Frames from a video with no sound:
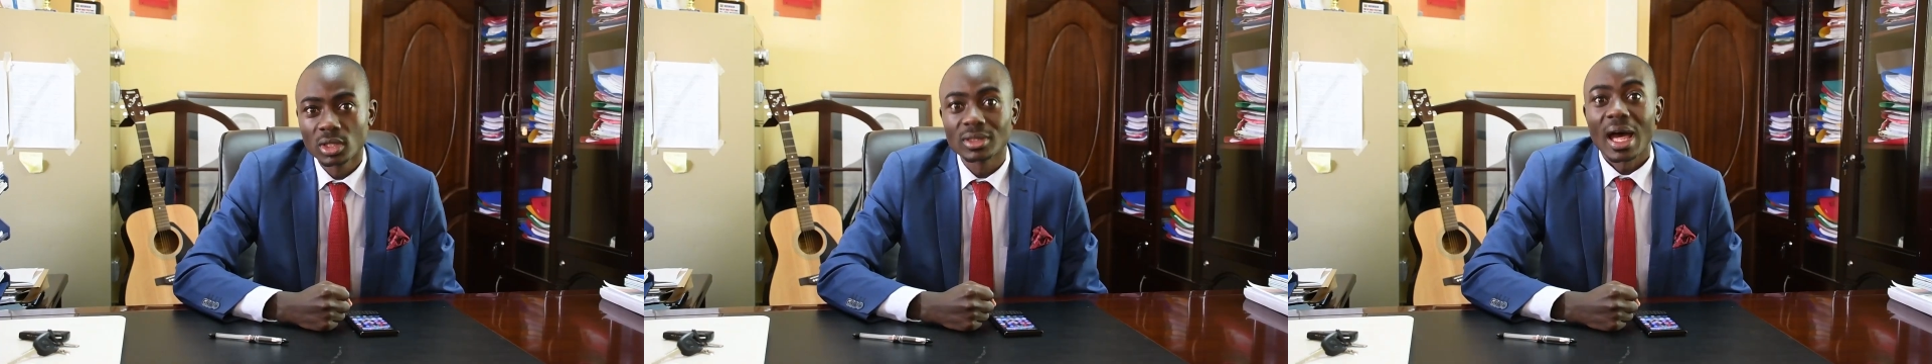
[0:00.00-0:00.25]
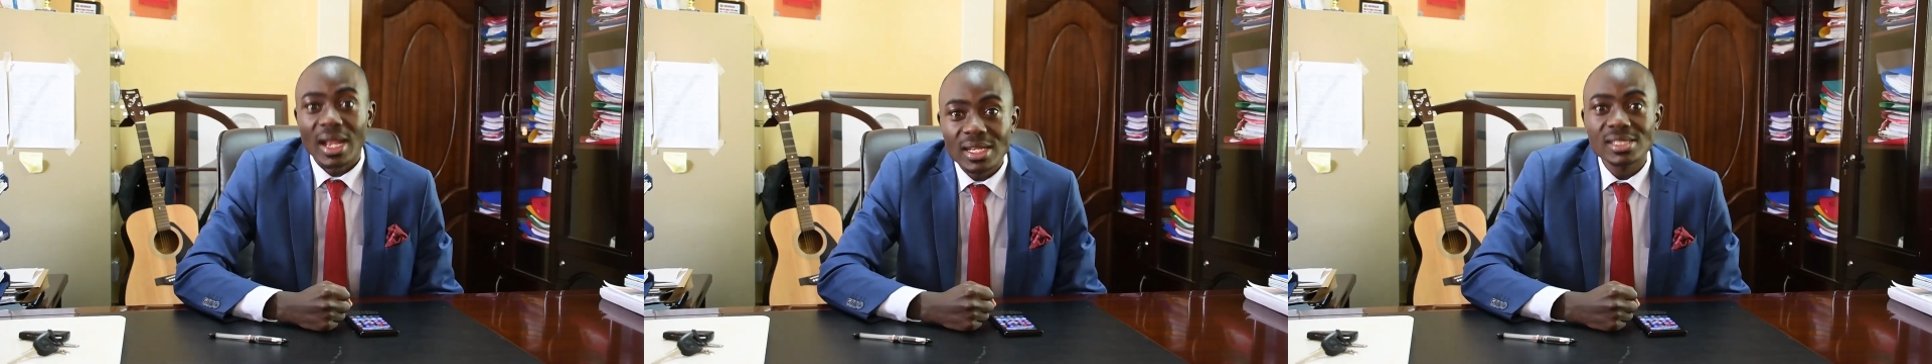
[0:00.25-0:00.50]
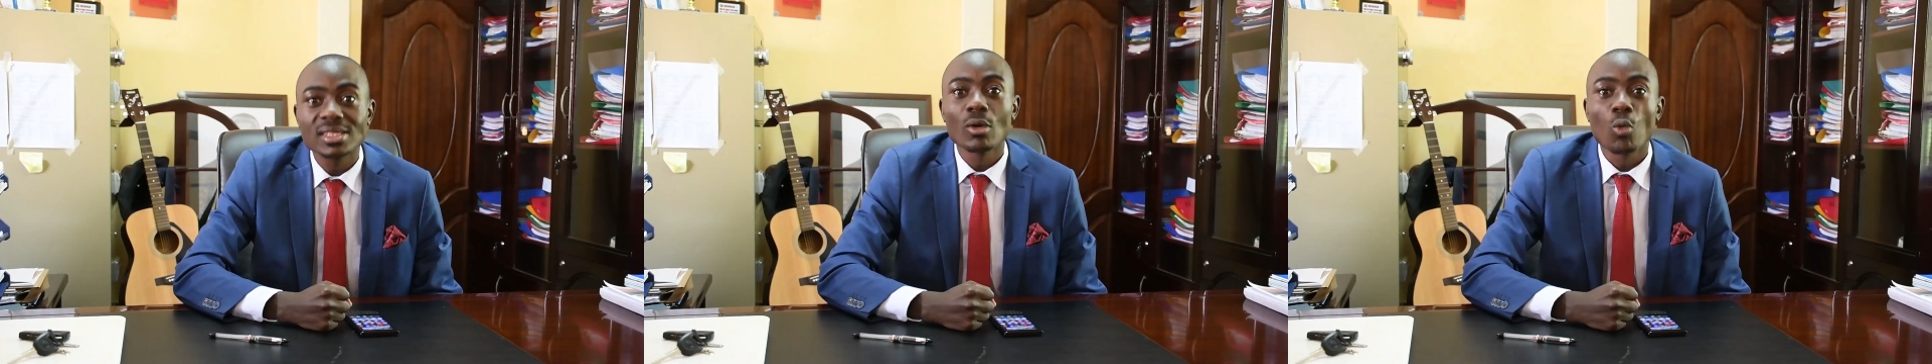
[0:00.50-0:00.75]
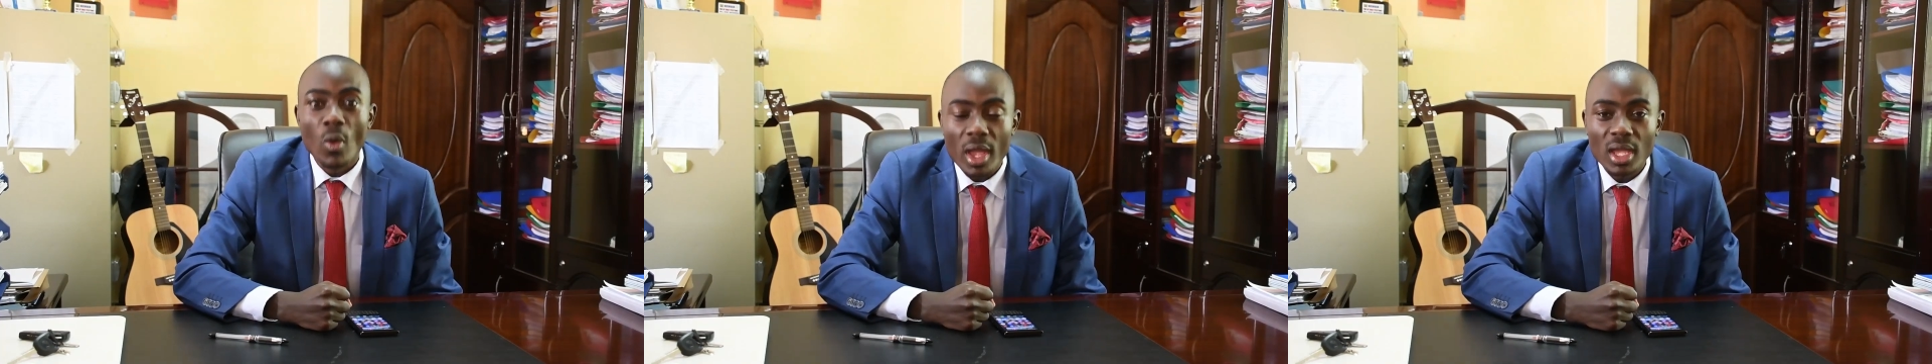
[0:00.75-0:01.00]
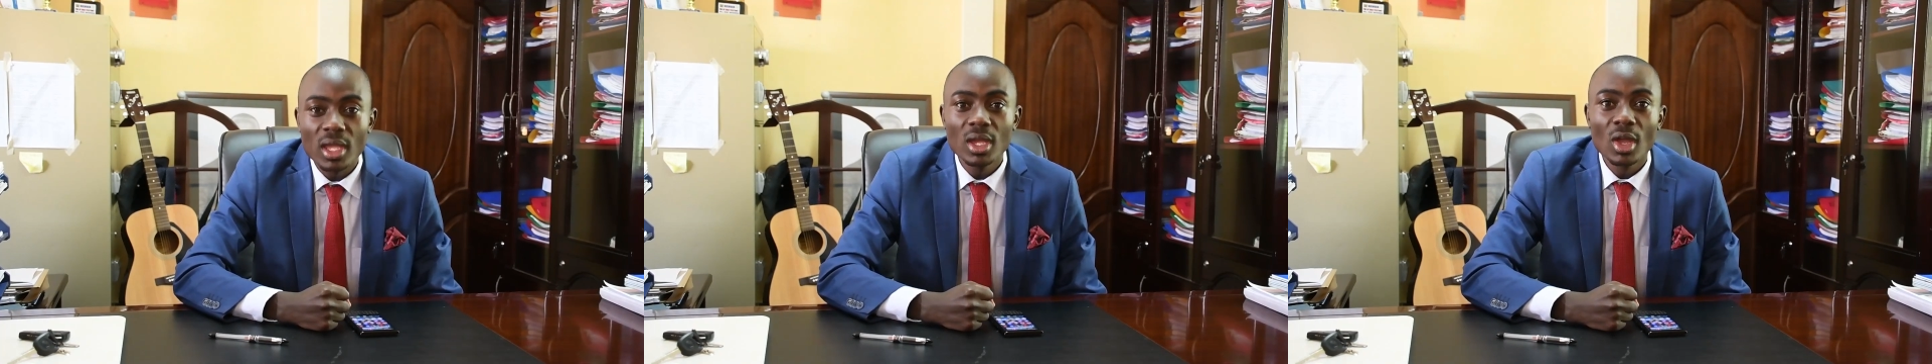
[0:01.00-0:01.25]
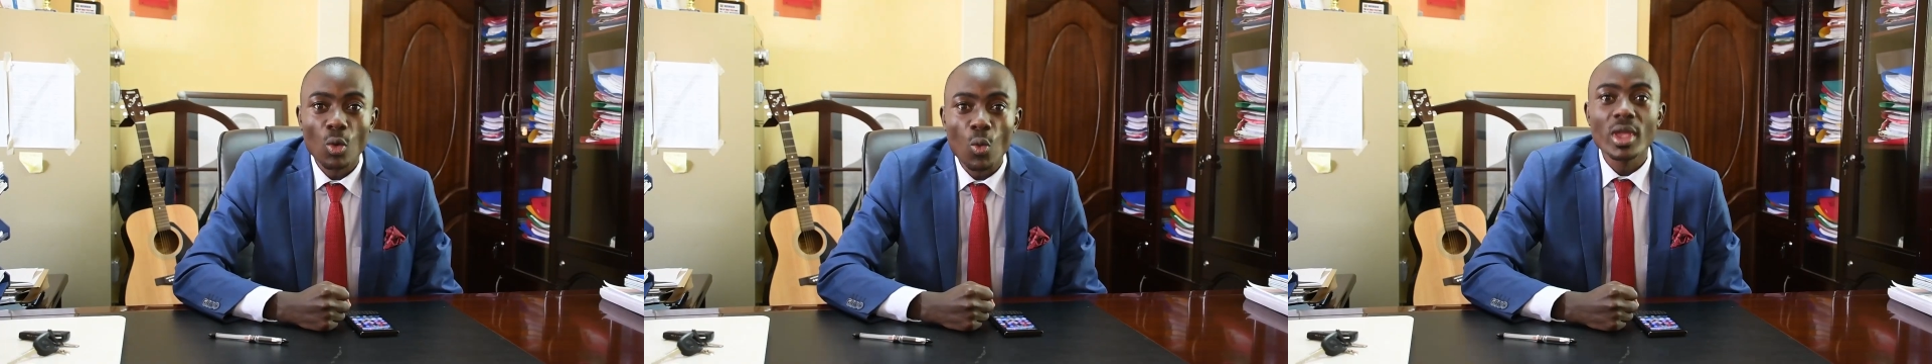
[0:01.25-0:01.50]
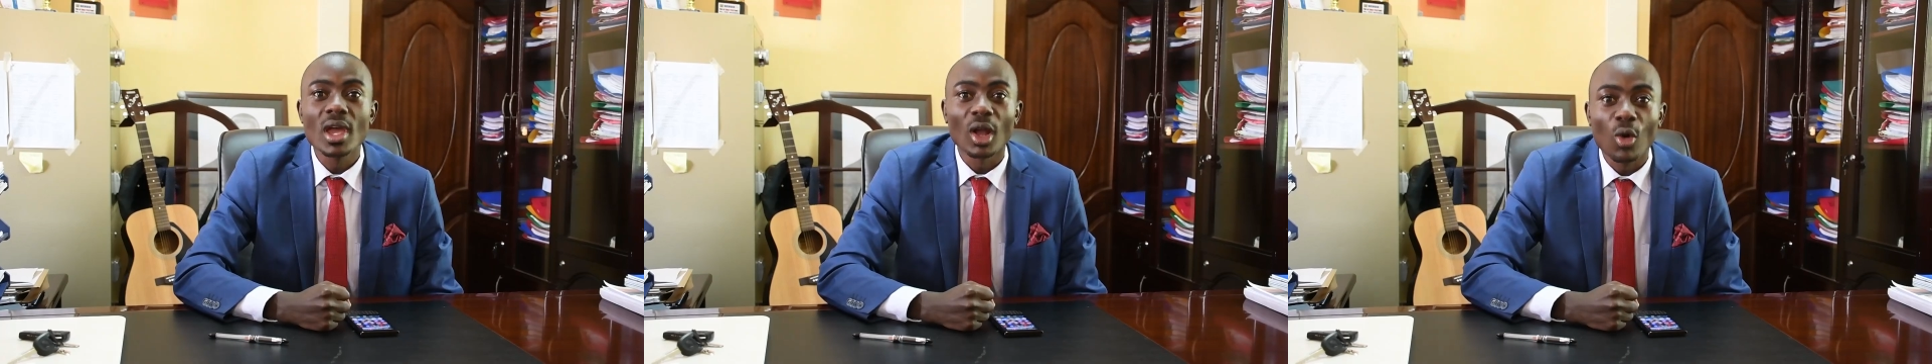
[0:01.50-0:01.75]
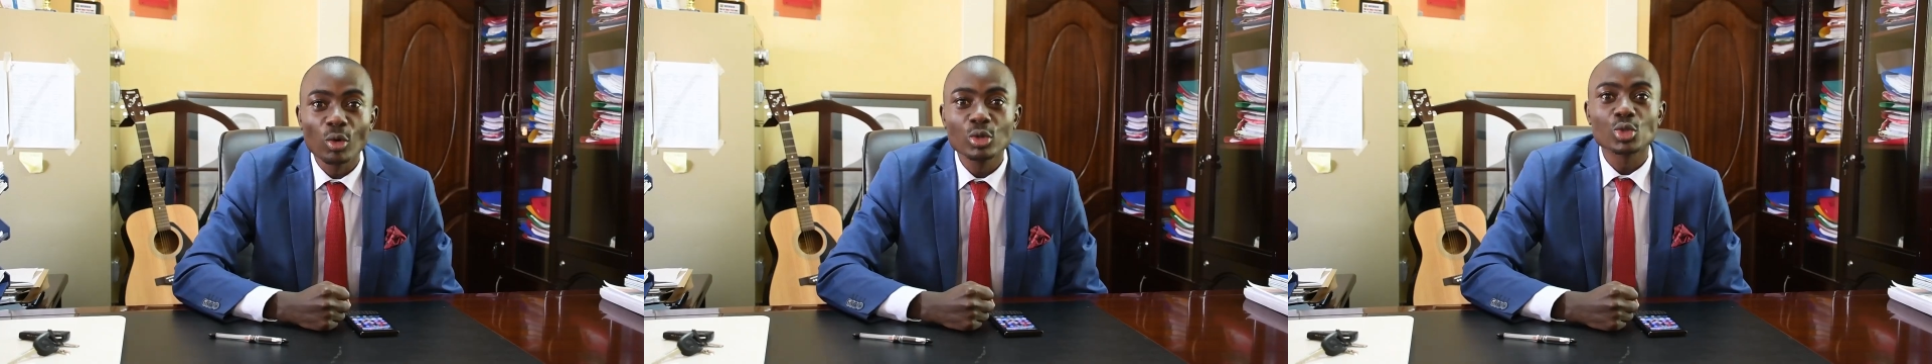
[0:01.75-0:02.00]
That is the way we are
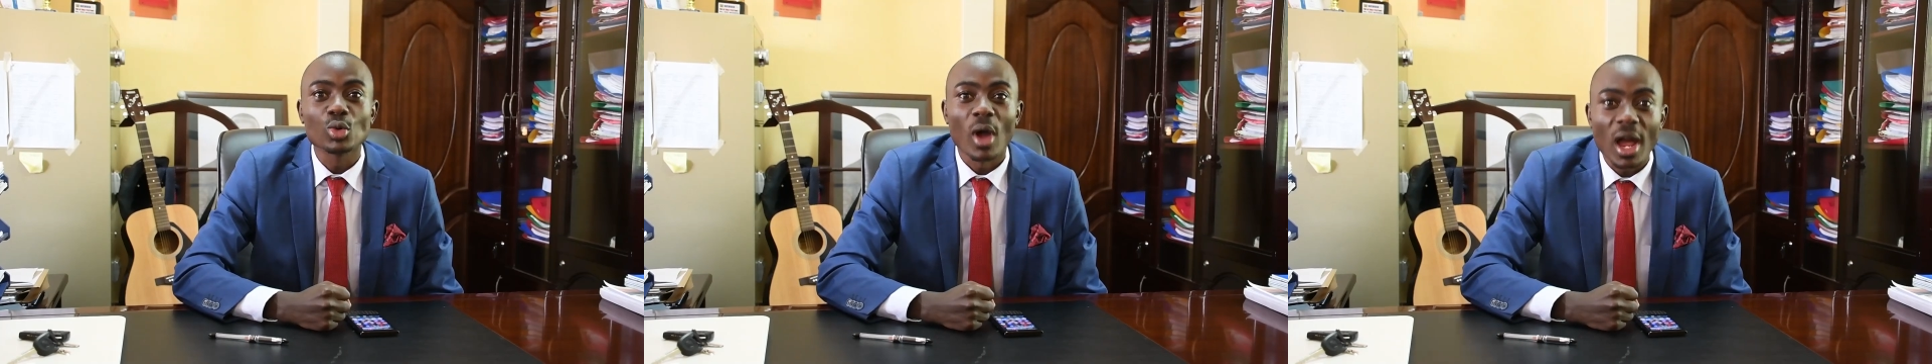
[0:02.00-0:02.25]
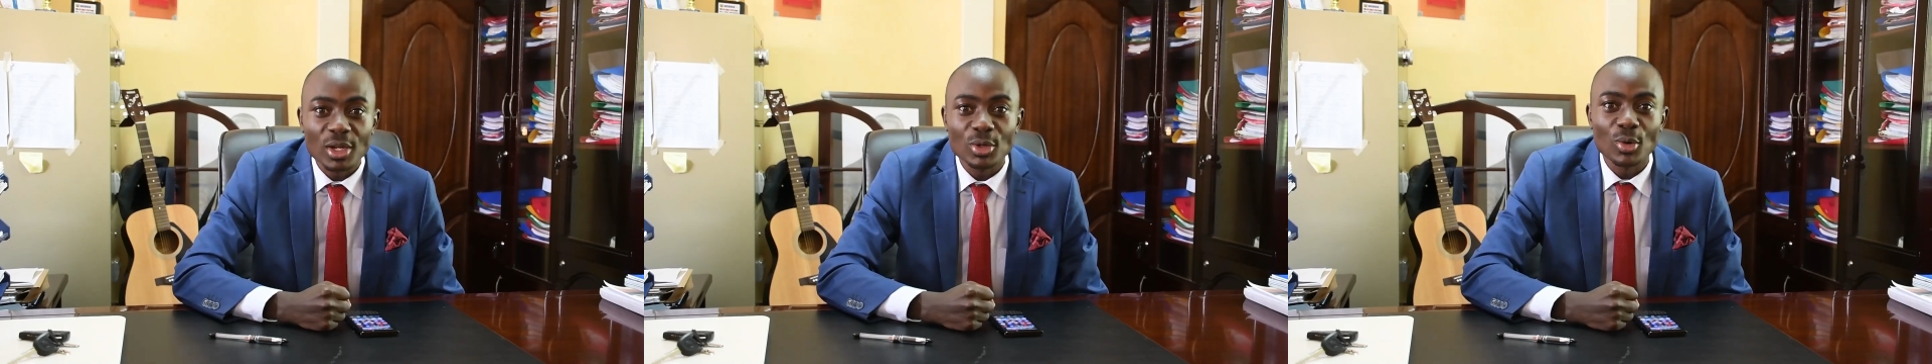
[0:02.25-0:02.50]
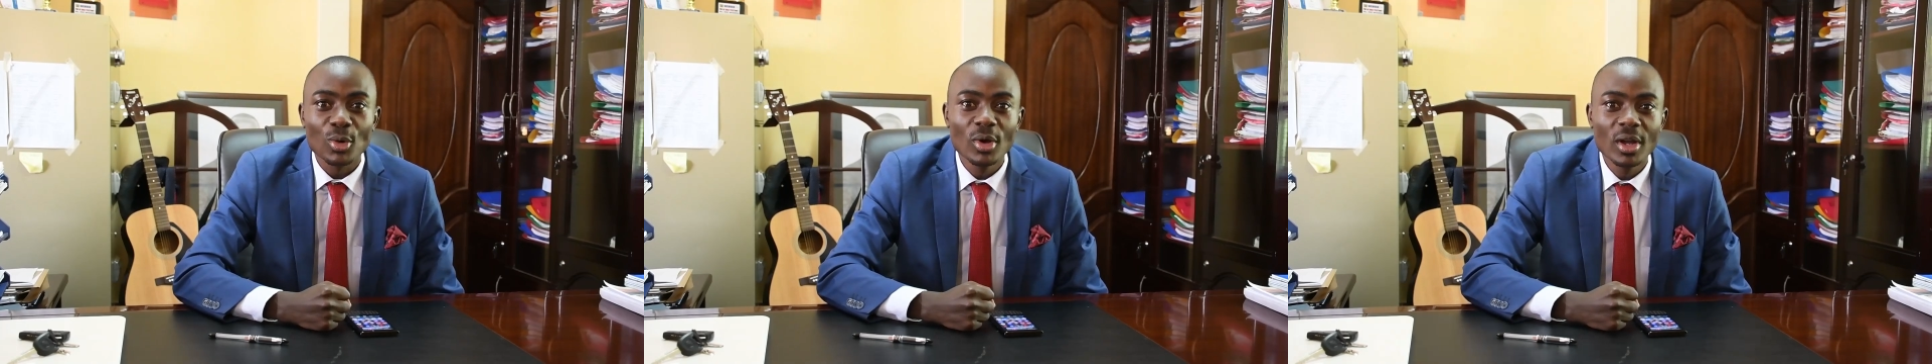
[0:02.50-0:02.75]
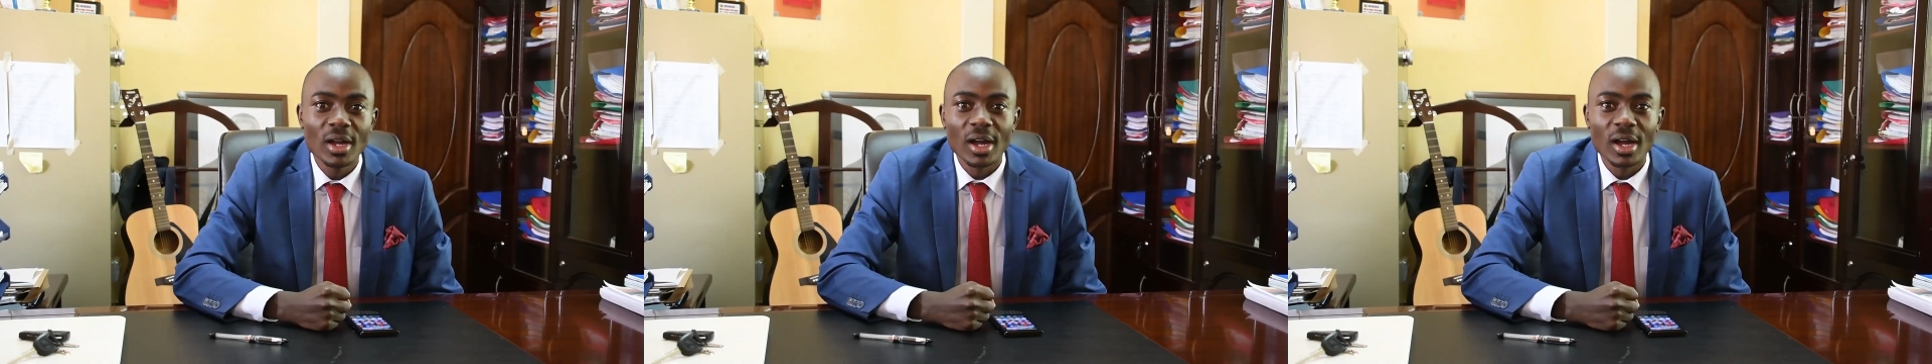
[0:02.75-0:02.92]
going to handle